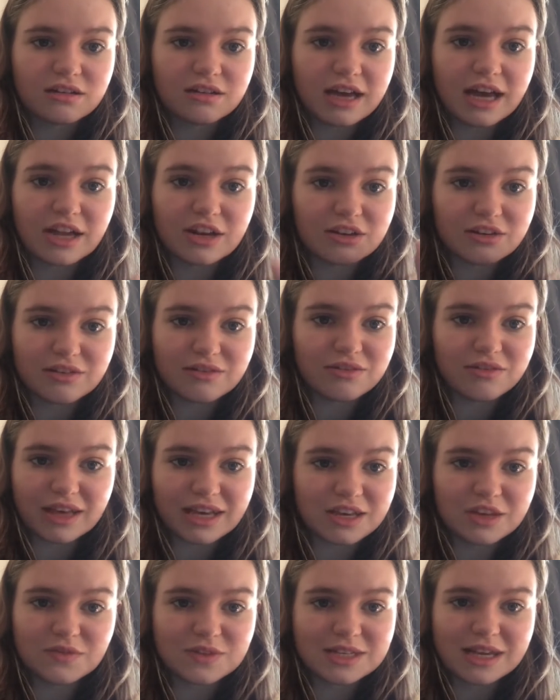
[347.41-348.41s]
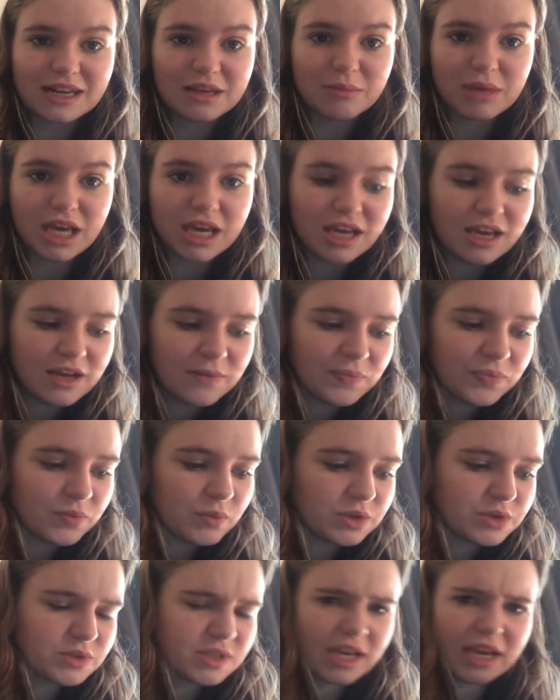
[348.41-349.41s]
And thank you for telling me.
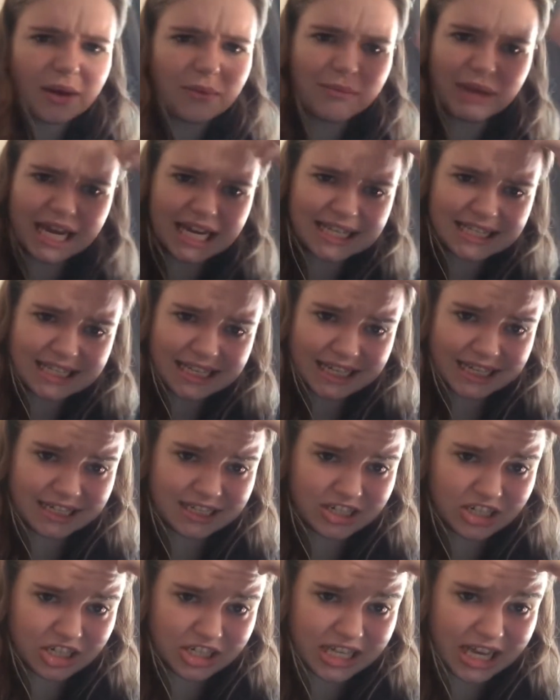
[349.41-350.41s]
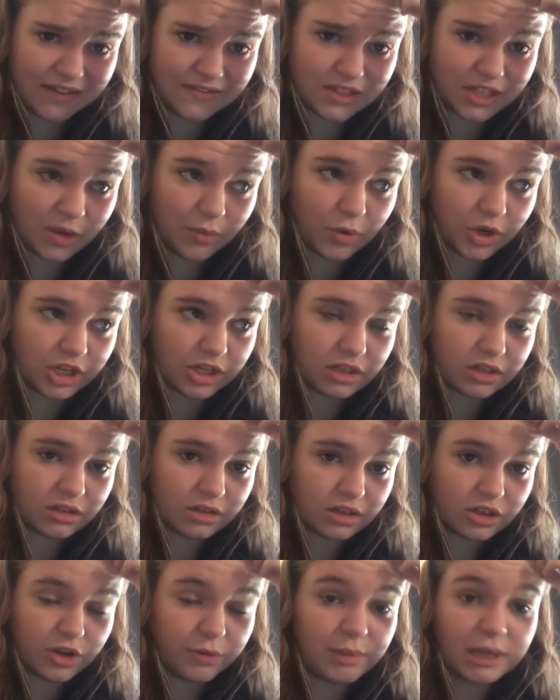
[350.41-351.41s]
Which was like amazing to just have someone
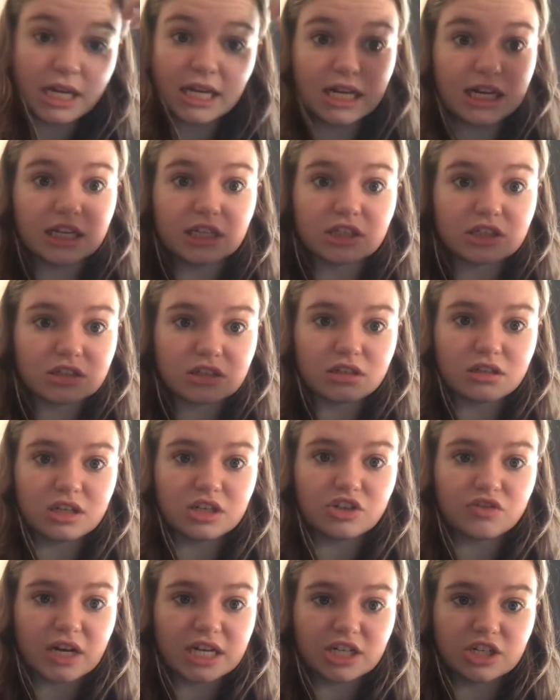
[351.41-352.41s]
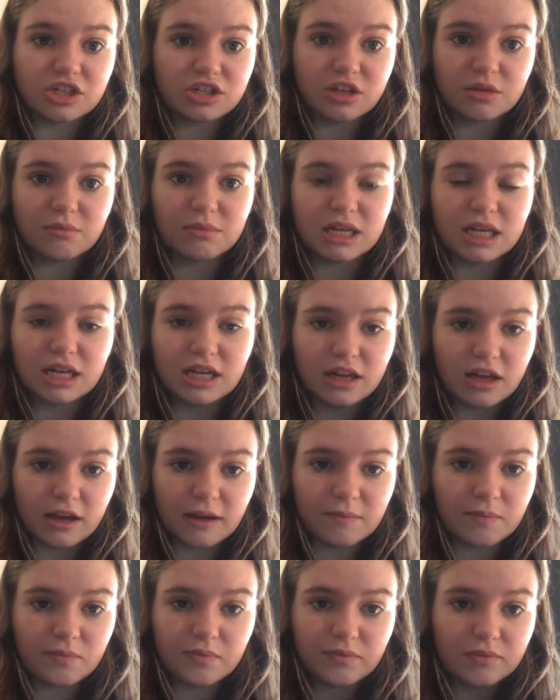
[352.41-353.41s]
completely, just a director just completely like,
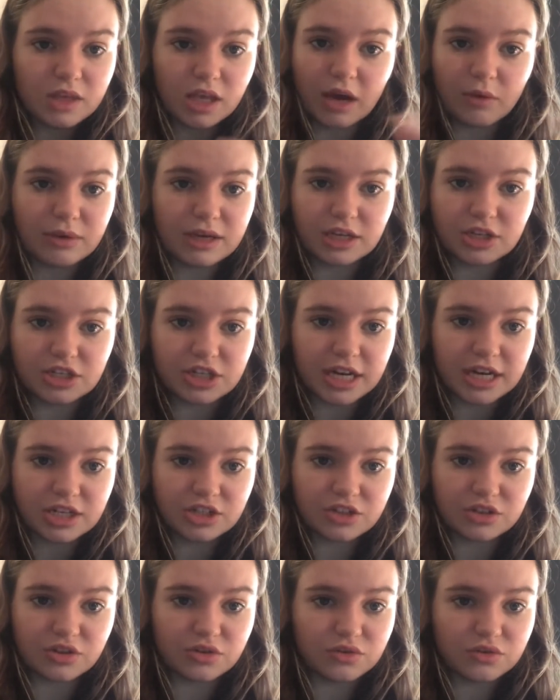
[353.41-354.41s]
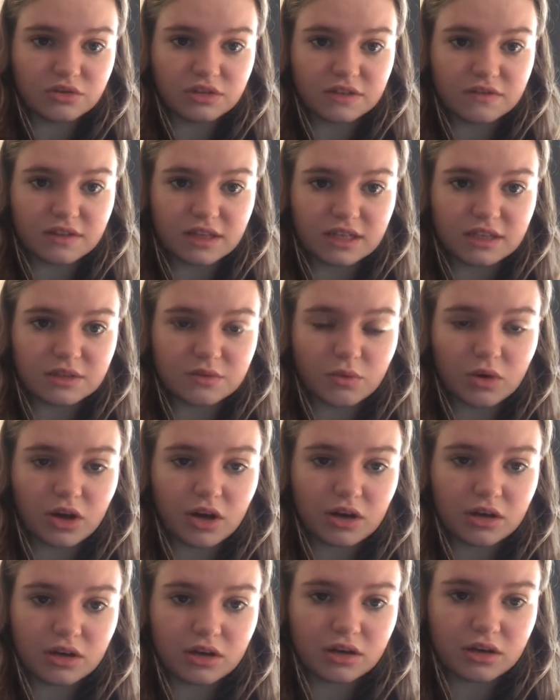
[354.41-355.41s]
yeah, we can change the course of this
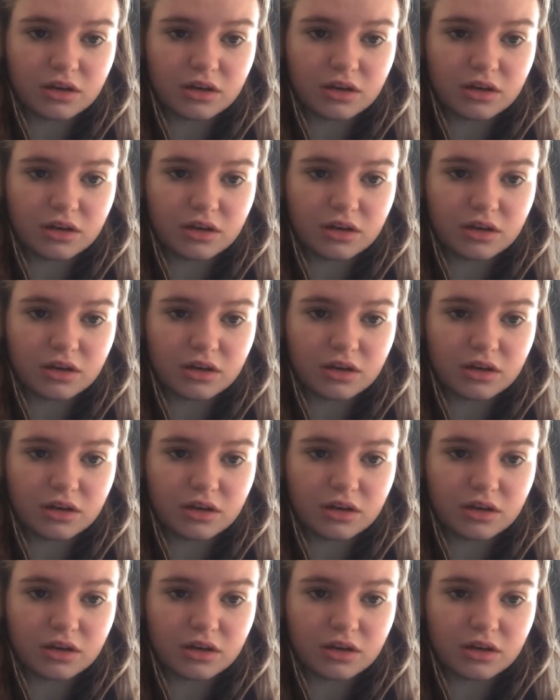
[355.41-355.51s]
work.